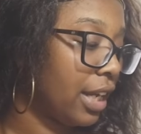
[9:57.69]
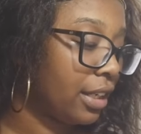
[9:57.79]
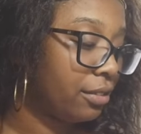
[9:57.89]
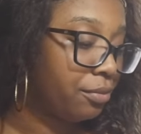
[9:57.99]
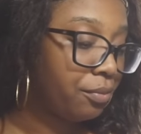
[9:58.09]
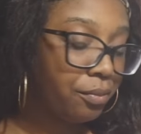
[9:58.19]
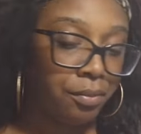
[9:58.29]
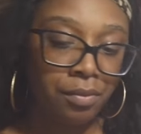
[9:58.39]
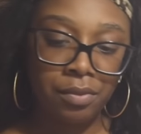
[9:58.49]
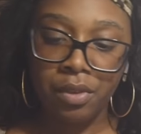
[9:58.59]
Like,
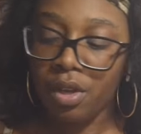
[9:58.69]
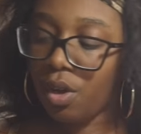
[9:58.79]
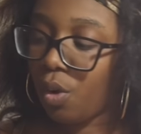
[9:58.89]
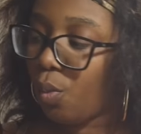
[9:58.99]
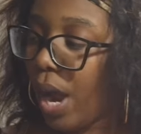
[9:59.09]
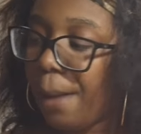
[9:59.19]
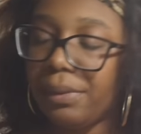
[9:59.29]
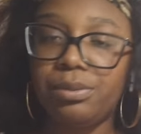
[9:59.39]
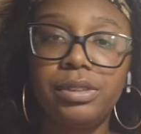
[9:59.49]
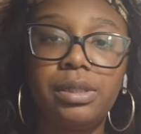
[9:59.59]
what
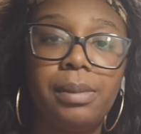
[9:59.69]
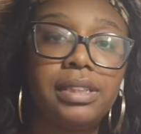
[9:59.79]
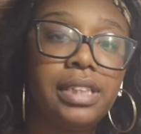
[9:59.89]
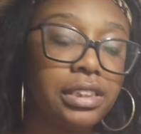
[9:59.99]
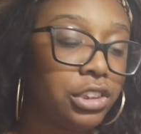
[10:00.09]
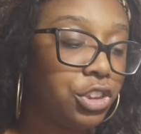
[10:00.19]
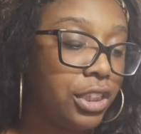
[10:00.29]
happens when somebody takes a